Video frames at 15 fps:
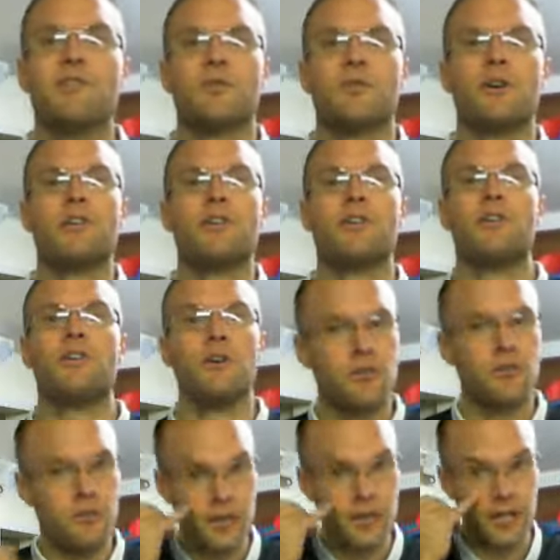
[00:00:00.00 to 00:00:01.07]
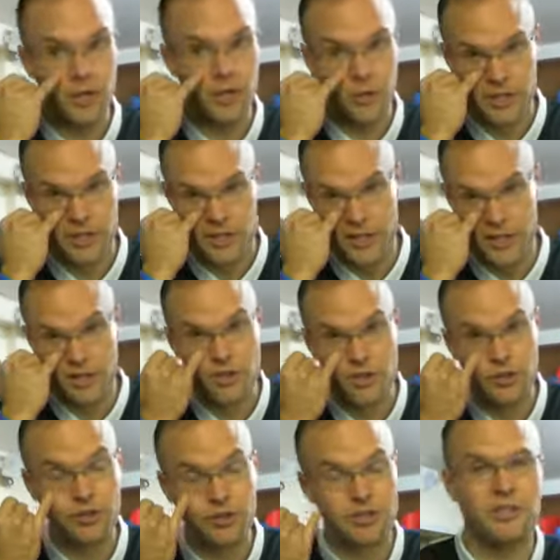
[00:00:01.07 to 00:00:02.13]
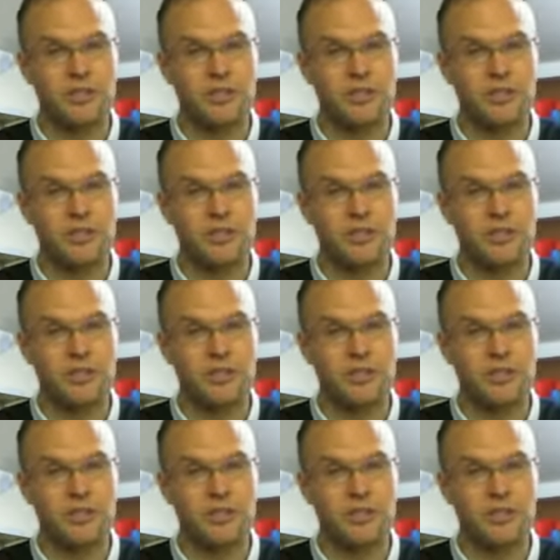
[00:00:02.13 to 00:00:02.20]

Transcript: where you don't really know what you're going to do until